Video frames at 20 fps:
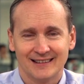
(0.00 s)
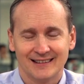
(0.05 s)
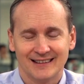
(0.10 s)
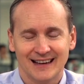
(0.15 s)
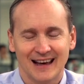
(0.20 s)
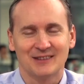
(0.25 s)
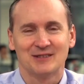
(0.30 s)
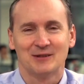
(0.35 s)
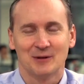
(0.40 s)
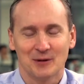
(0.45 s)

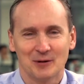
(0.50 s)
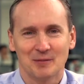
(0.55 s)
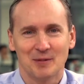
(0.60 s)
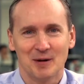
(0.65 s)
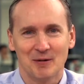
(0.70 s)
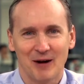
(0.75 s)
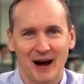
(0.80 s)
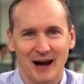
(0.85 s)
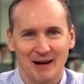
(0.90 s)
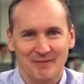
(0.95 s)
Yes, you heard me
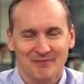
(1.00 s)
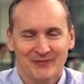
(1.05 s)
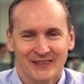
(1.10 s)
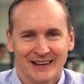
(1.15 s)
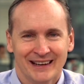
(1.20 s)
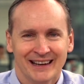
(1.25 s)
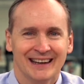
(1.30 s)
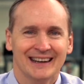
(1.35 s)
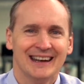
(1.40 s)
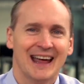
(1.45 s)
right.
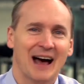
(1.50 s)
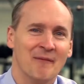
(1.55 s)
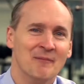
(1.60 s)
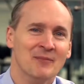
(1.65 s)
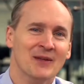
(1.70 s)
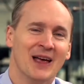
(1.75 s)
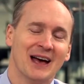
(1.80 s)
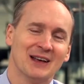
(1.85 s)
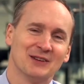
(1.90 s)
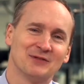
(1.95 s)
Now,
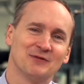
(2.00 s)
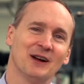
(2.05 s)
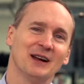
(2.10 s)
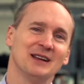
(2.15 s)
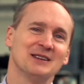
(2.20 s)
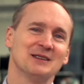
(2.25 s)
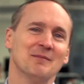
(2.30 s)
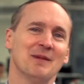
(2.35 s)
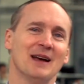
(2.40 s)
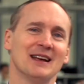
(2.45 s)
as funny
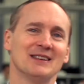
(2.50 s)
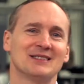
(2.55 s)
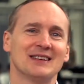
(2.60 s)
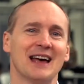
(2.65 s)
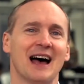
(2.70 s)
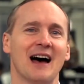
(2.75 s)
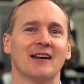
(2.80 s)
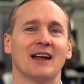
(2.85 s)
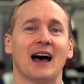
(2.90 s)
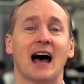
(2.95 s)
as it may
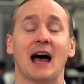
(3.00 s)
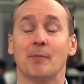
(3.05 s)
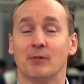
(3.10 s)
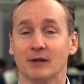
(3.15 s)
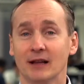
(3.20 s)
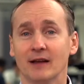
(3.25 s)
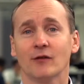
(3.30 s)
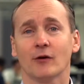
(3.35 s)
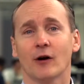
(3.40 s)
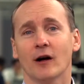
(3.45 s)
sound, I
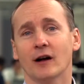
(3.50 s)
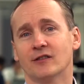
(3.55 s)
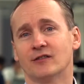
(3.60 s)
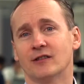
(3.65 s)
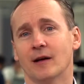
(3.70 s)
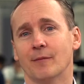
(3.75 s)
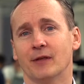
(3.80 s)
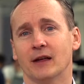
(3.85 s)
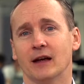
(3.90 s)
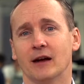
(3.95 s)
believe they're onto
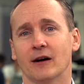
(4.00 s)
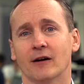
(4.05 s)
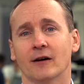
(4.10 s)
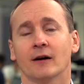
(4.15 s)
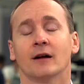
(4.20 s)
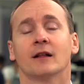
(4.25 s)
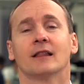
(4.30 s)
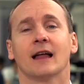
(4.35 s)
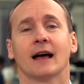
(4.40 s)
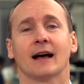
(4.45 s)
something here.
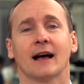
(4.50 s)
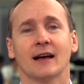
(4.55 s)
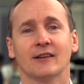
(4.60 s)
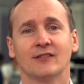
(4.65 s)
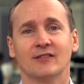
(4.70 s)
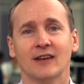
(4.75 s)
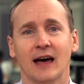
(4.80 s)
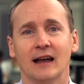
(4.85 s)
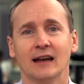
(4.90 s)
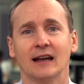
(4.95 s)
Like I
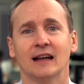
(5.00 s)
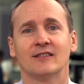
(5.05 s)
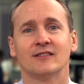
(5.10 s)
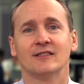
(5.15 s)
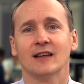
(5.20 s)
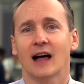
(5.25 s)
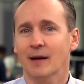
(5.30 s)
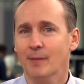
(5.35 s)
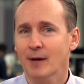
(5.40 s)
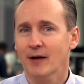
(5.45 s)
said, it's
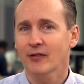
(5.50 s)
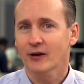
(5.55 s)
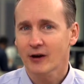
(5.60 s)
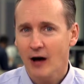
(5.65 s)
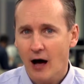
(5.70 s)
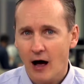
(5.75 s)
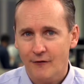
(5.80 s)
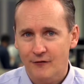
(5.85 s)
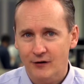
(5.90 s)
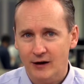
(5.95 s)
not about the
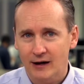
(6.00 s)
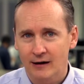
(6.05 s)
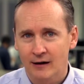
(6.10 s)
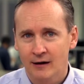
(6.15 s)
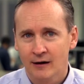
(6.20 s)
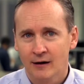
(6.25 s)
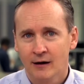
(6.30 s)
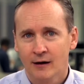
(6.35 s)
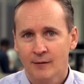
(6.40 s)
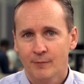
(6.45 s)
coffee,
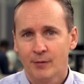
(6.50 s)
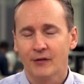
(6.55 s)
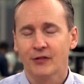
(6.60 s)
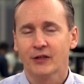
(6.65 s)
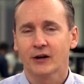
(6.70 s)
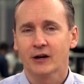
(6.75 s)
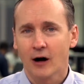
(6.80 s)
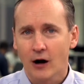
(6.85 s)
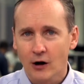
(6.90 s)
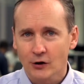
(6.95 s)
but
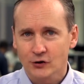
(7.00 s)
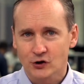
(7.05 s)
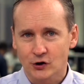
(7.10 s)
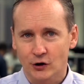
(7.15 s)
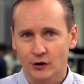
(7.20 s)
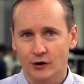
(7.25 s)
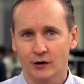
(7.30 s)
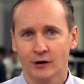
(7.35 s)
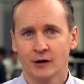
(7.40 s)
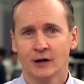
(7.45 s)
the
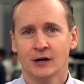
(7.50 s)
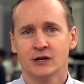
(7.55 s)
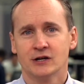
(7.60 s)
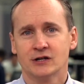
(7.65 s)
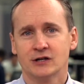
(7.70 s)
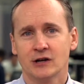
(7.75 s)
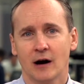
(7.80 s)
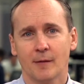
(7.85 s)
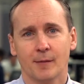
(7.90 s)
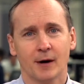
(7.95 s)
culture
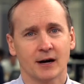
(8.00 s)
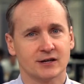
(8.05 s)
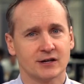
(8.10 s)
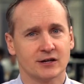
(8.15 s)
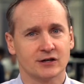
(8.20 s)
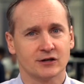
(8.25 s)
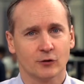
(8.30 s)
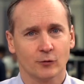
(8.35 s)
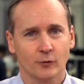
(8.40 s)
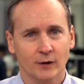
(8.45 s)
Starbucks
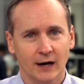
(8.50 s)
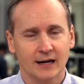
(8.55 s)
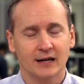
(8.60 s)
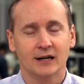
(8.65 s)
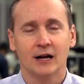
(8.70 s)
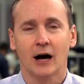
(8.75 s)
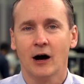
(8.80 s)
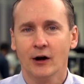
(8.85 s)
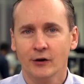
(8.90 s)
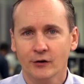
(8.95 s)
has
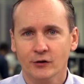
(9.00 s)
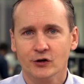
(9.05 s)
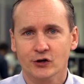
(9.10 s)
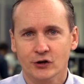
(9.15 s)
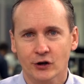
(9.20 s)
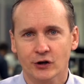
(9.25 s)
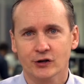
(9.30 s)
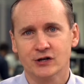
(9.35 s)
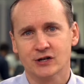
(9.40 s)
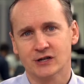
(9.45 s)
created under
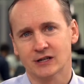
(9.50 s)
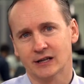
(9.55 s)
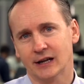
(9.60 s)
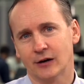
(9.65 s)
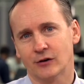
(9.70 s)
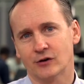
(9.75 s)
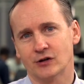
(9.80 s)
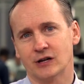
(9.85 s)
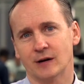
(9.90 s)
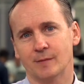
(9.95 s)
Schultz's
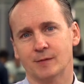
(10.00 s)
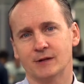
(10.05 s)
leadership.